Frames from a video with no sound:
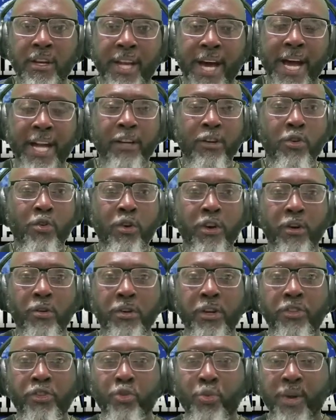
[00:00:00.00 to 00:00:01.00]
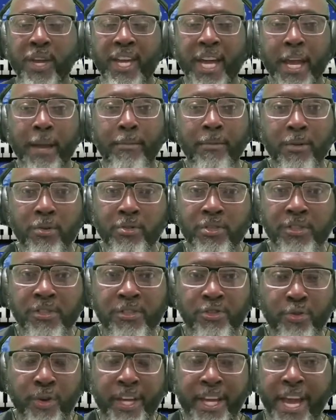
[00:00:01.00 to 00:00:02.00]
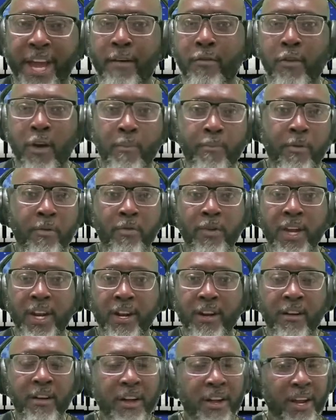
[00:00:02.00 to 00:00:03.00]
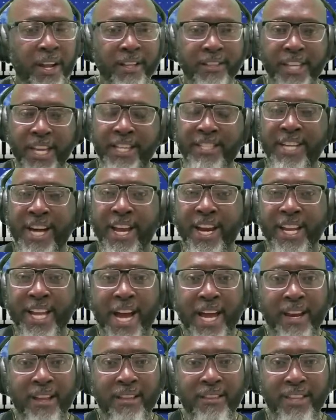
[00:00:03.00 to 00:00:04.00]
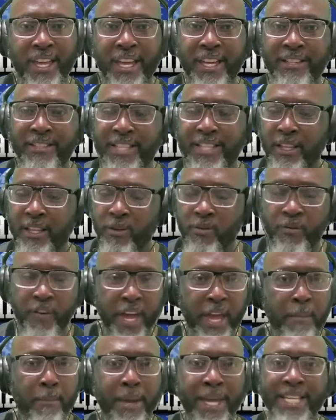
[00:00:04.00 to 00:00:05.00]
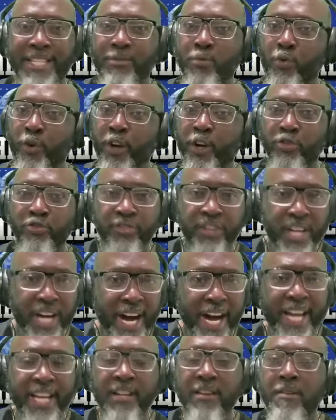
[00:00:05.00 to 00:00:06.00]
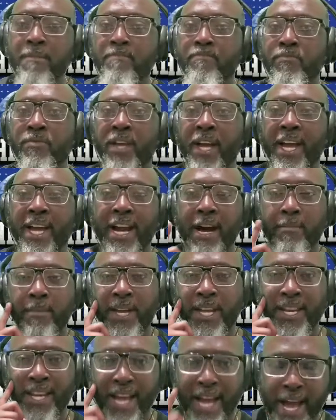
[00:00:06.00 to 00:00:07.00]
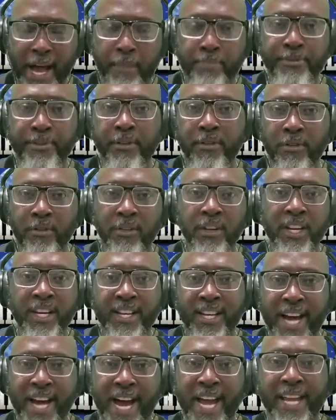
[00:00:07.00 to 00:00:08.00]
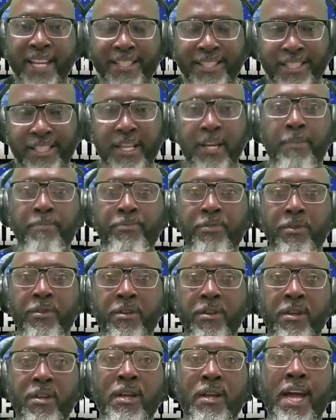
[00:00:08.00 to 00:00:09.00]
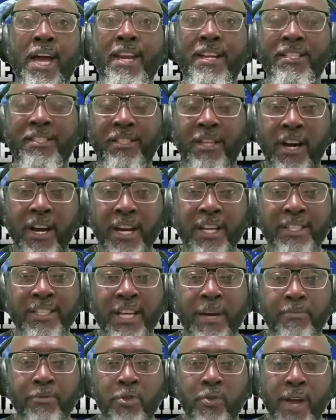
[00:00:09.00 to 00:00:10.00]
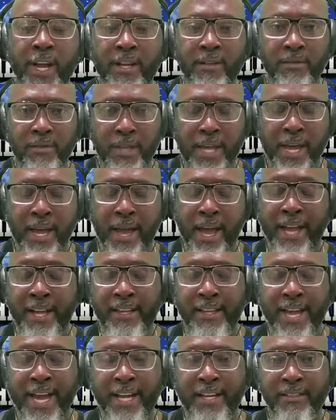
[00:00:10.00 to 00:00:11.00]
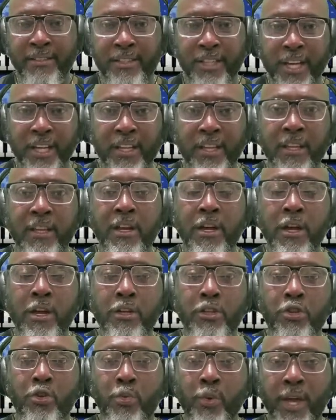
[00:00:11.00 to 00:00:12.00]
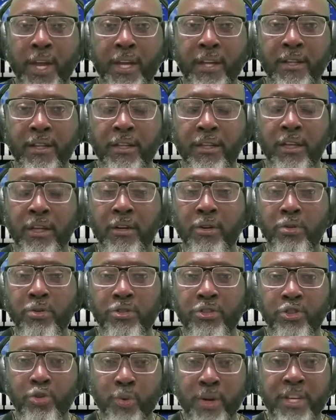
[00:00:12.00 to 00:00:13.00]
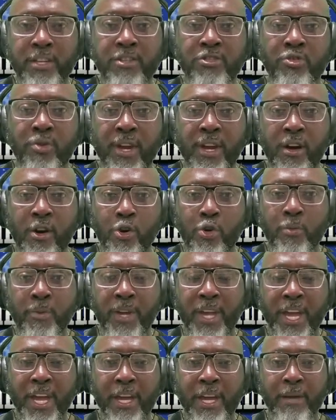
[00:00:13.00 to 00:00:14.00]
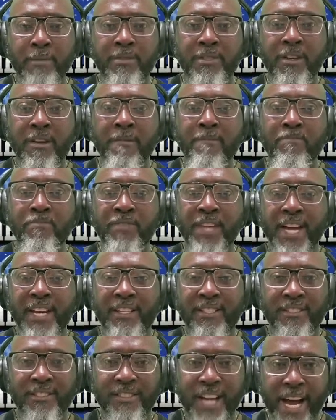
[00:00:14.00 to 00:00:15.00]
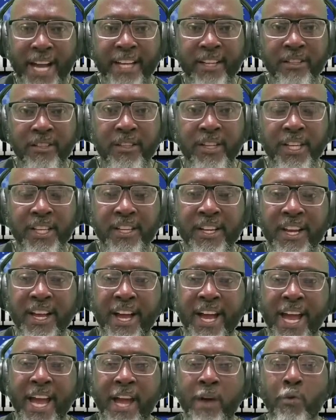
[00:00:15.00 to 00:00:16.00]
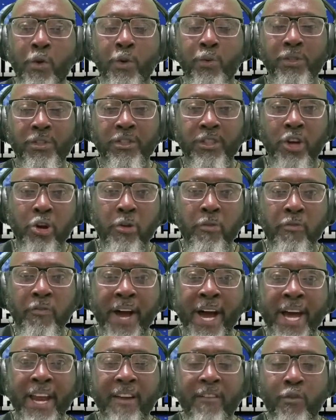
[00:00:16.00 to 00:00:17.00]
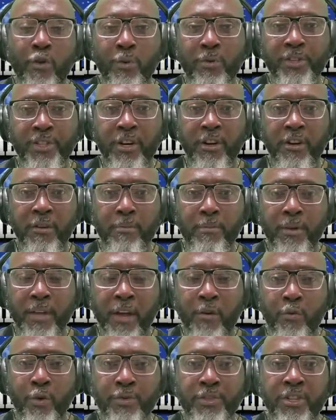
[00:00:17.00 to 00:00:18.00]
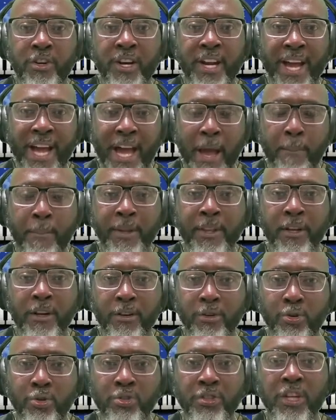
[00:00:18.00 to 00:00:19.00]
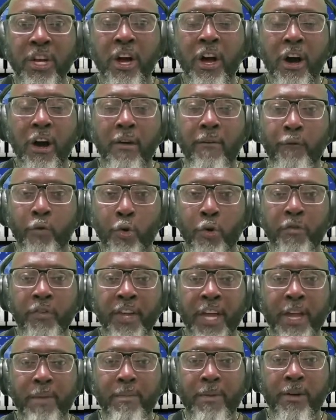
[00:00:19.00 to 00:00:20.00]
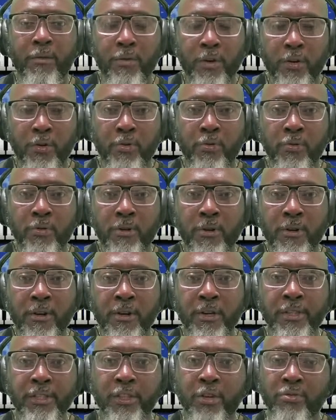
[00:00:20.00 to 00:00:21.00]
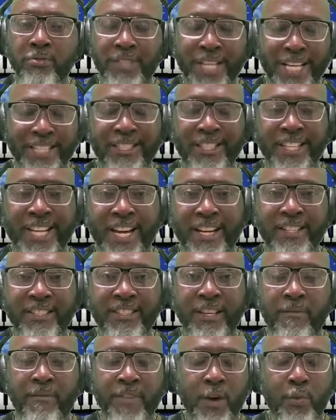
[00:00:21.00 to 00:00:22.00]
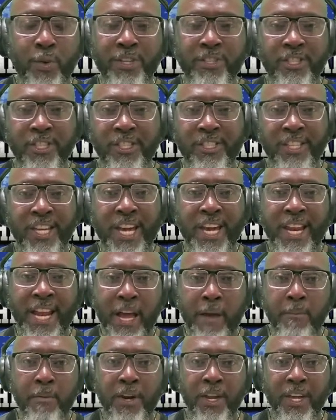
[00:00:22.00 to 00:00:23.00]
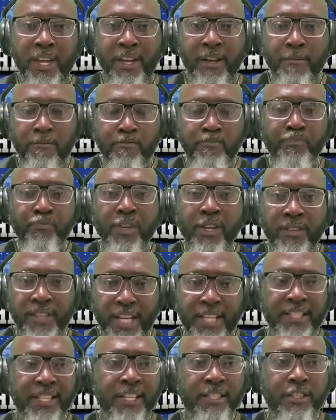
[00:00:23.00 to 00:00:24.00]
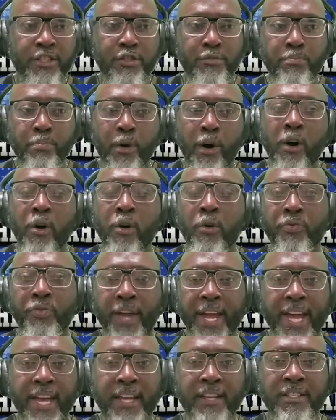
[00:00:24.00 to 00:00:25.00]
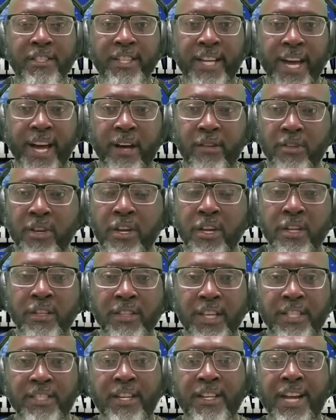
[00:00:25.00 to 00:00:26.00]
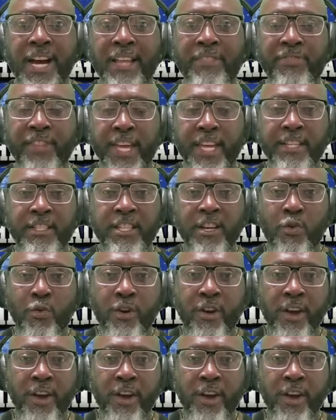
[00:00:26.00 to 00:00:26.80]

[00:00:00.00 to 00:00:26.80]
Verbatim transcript: not going on the three game losing streak at Rupp Arena. These are the kind of things that the fan base will not, and I mean absolutely not accept. And it's unacceptable at, at, at Kentucky to win, to lose three straight home games. That is not good. And we was terrified if we was gonna if we was gonna happen to lose a fourth game in a row. So that's the kind of stuff that we just can't happen again. These are small things, Cal. These are not things that